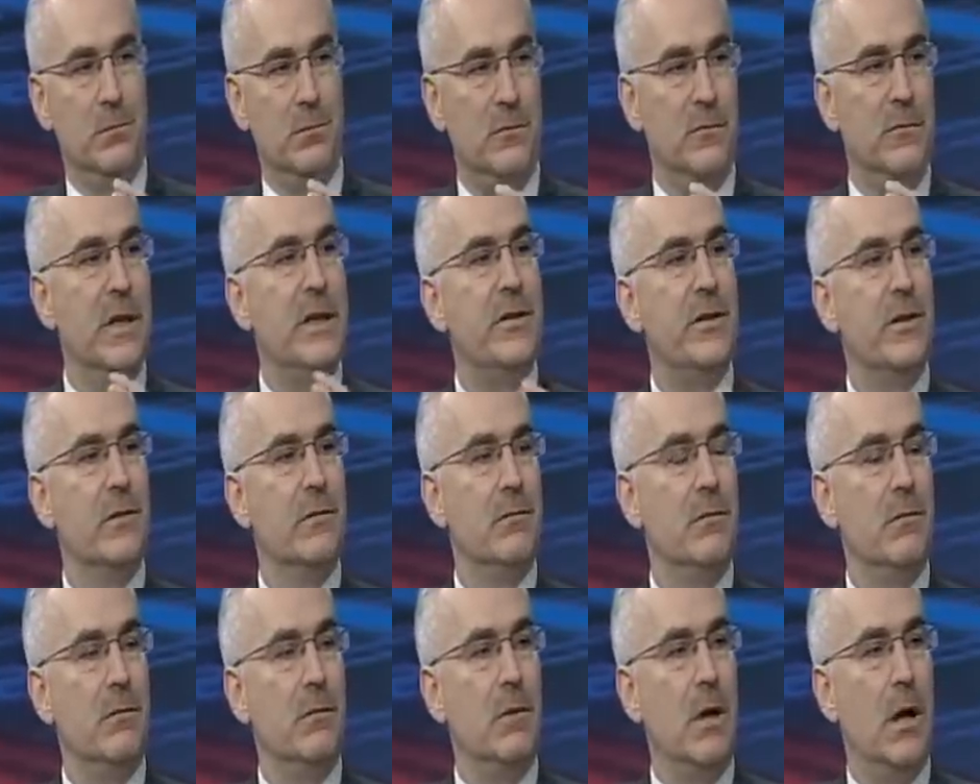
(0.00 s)
recent
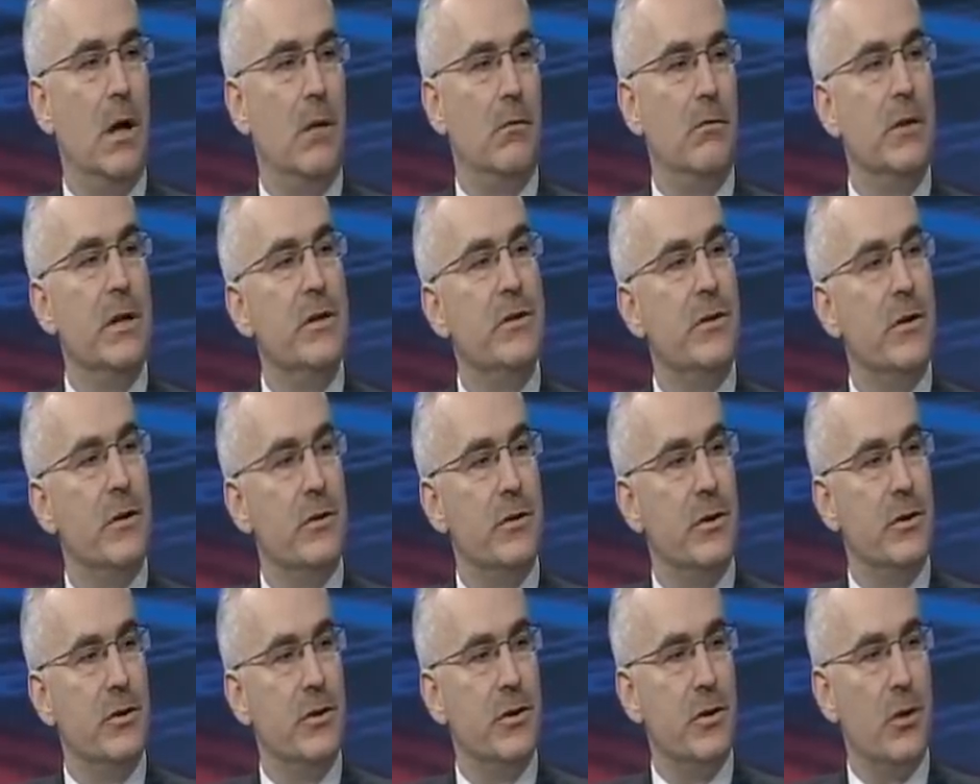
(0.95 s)

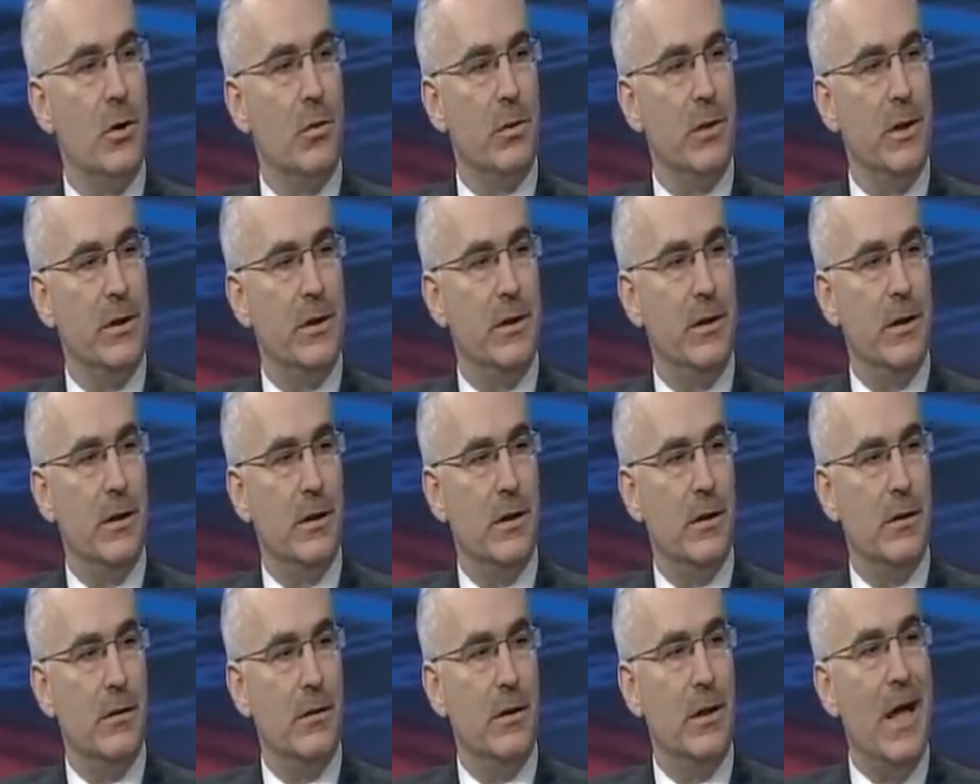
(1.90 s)
research has shown
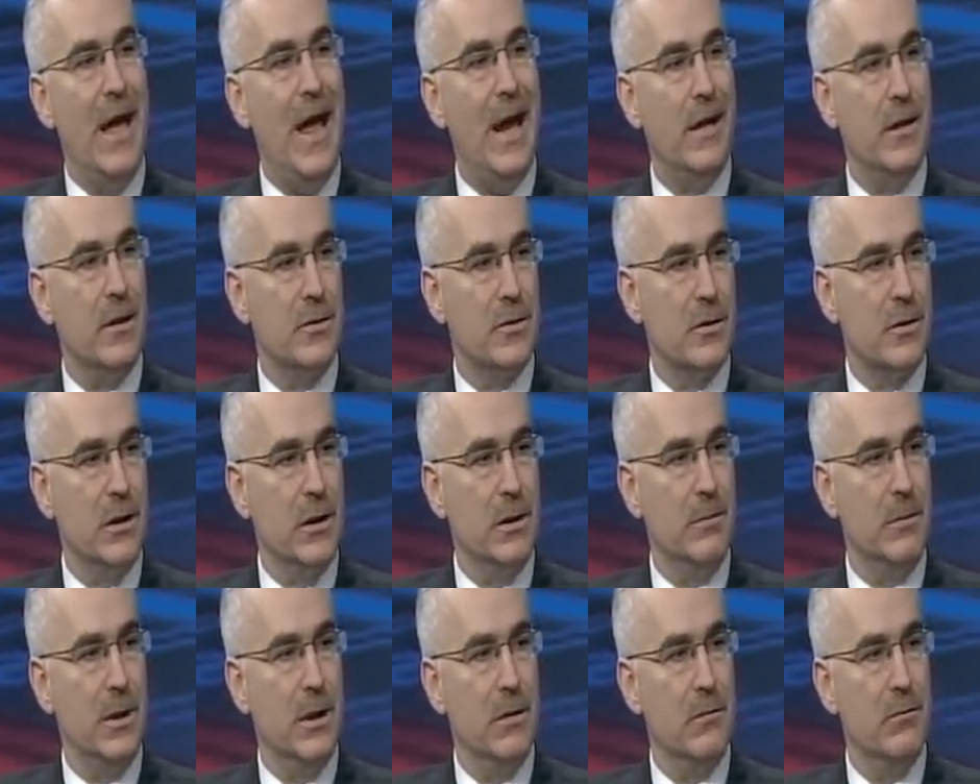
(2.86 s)
that lack of
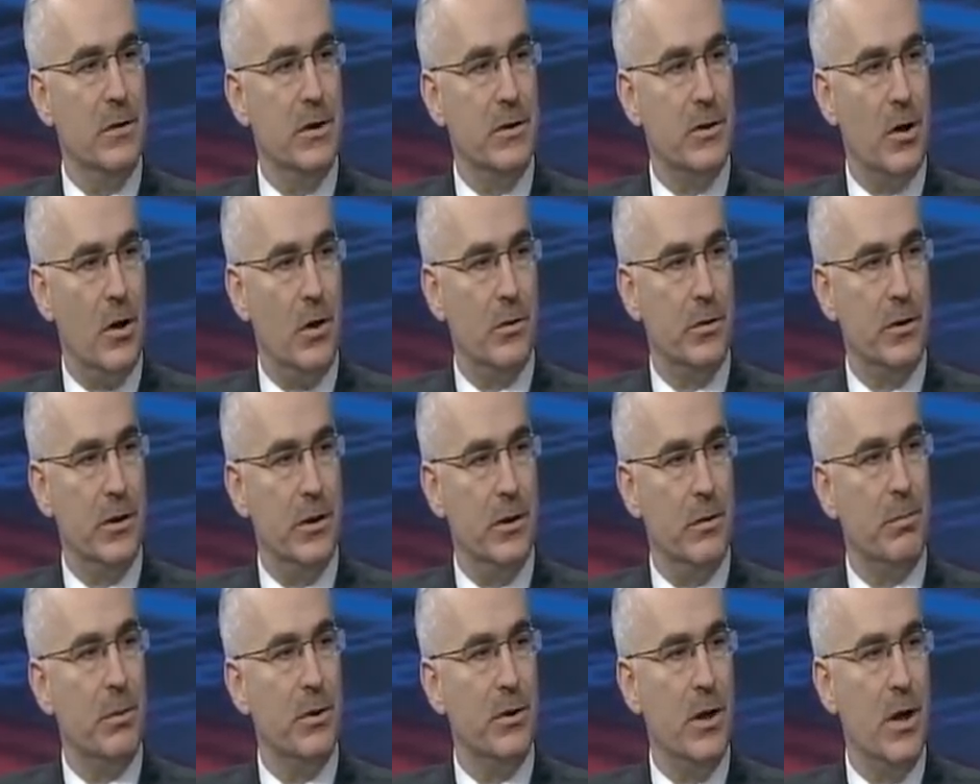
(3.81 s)
sleep can result in
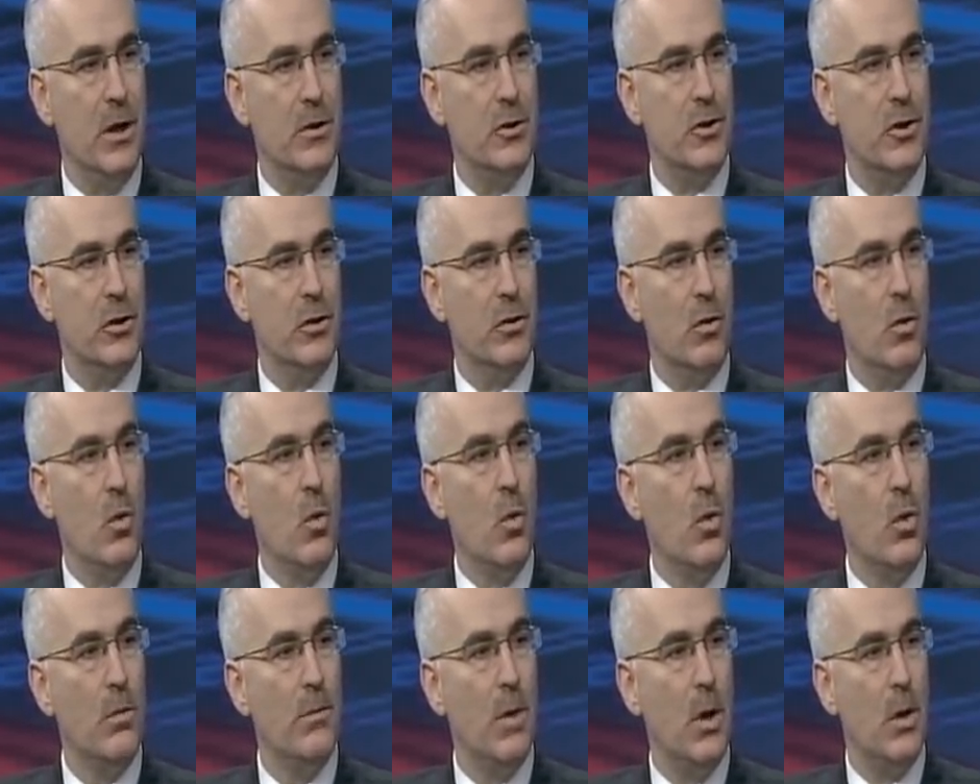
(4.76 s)
the production of
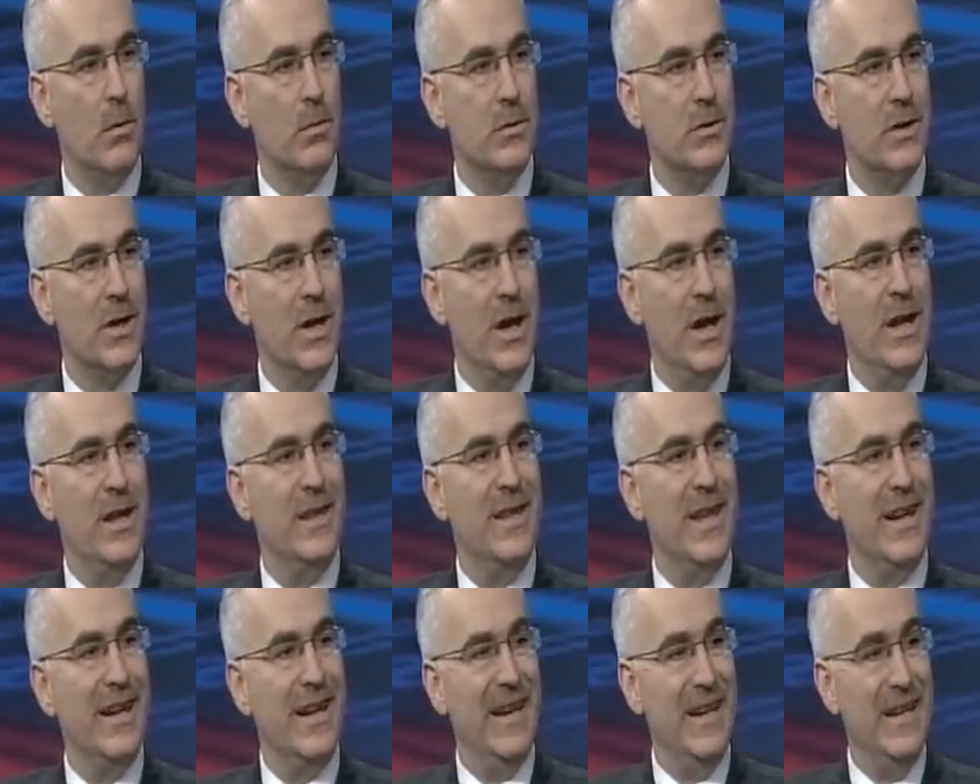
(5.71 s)
hormones
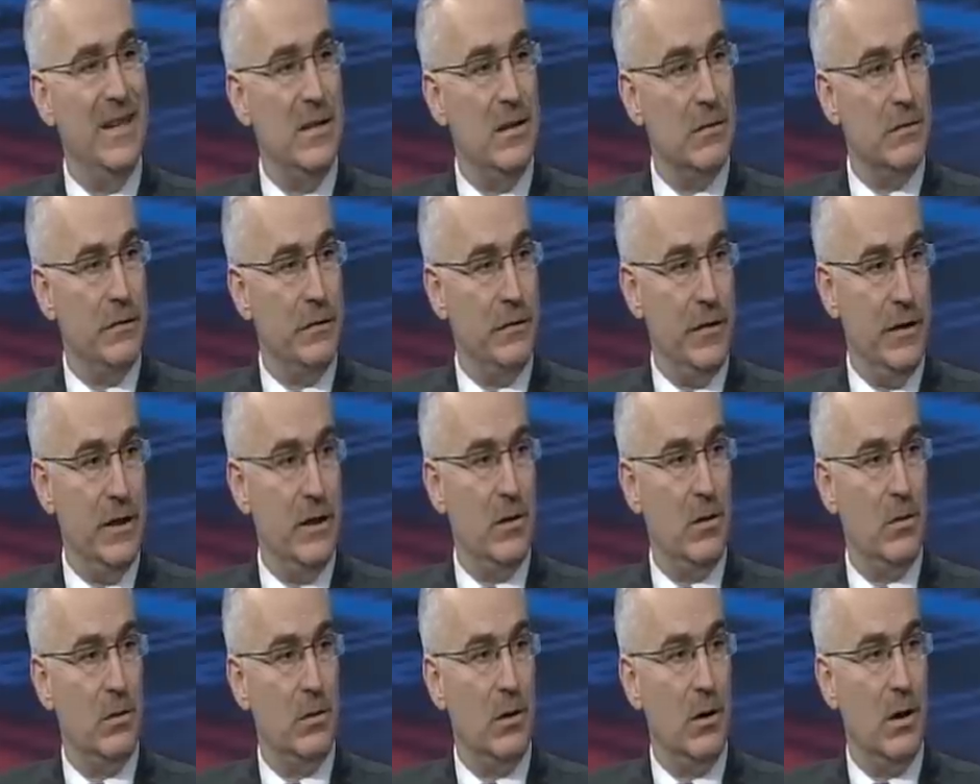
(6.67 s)
that
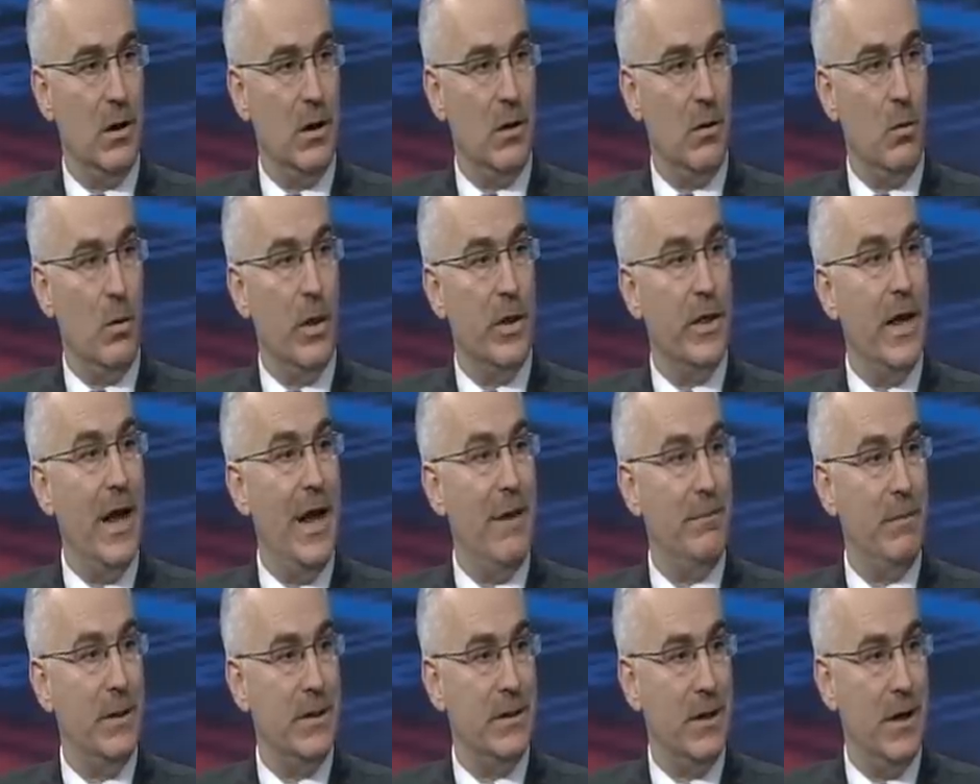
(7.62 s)
interfere with
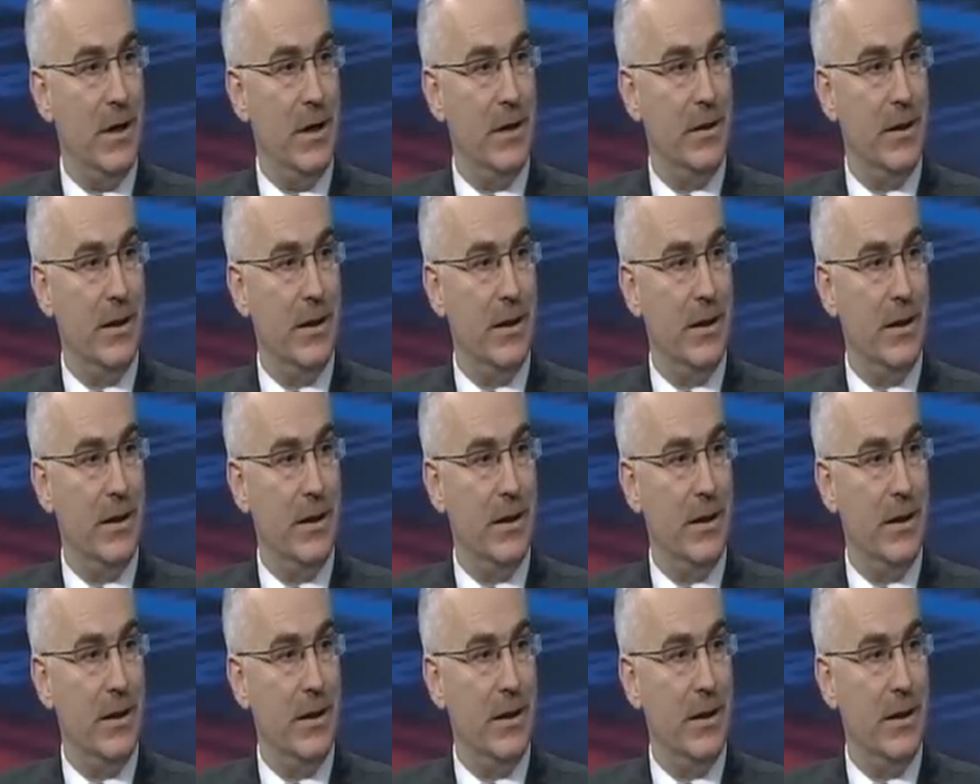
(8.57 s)
appetite.